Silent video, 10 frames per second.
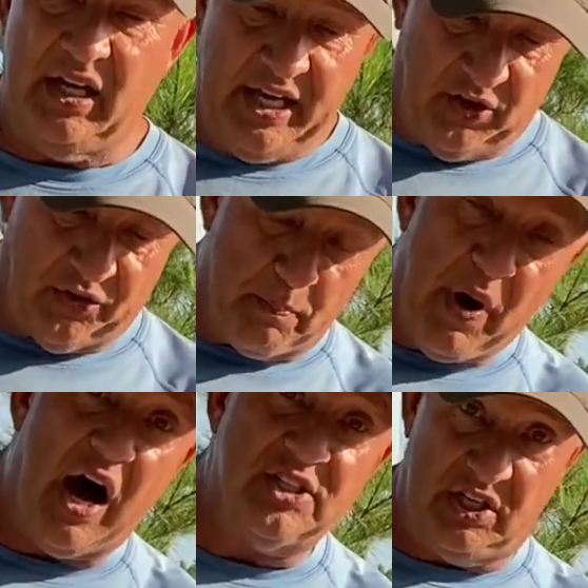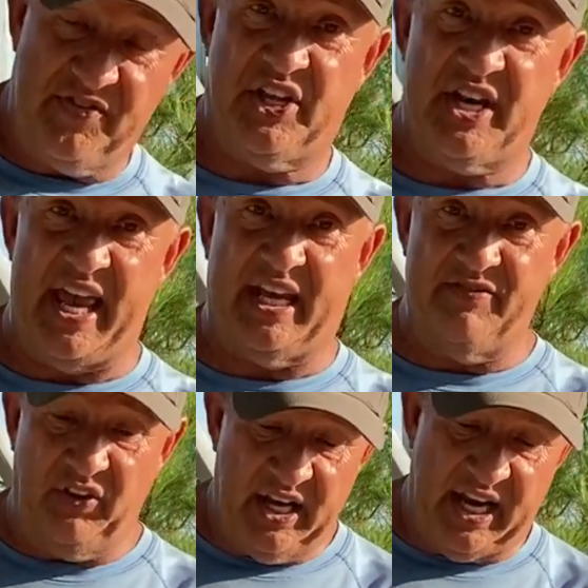lead, or the positive and the
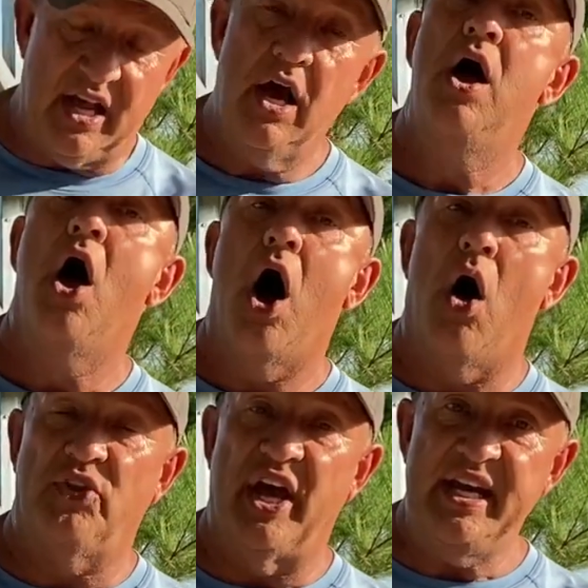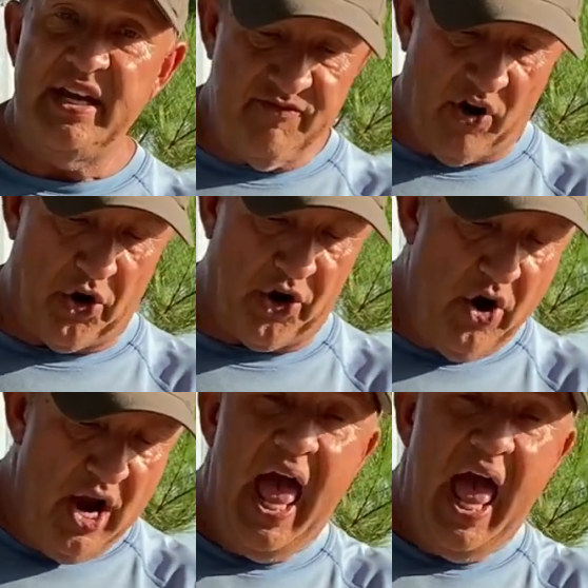negative lead on the inverter,